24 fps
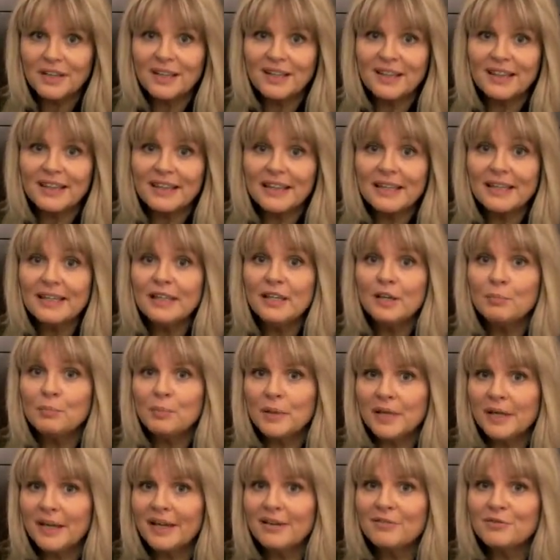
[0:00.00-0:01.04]
in the
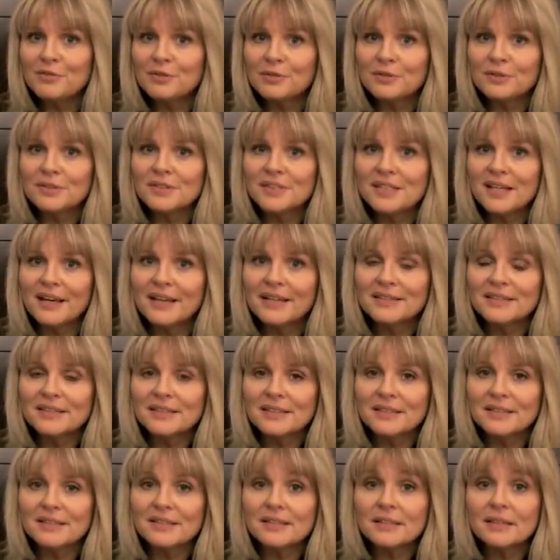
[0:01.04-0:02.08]
behavioral
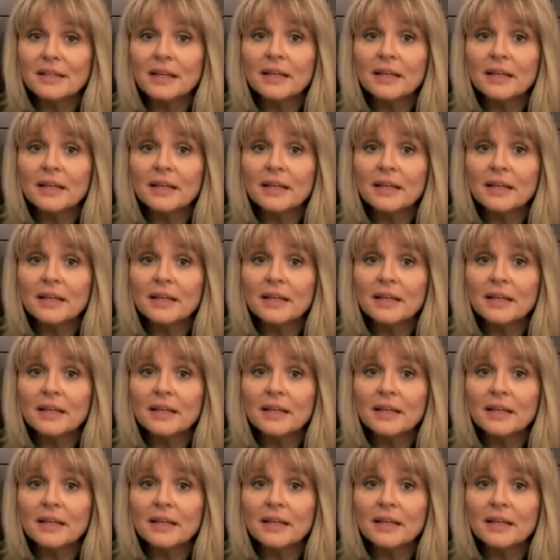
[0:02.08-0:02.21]
sciences,